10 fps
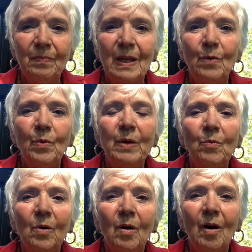that we
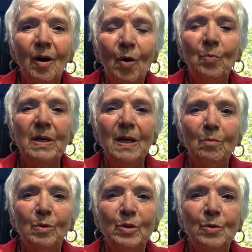will all be
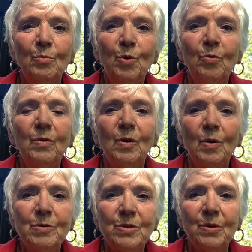able to move
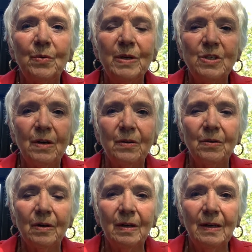closer to each other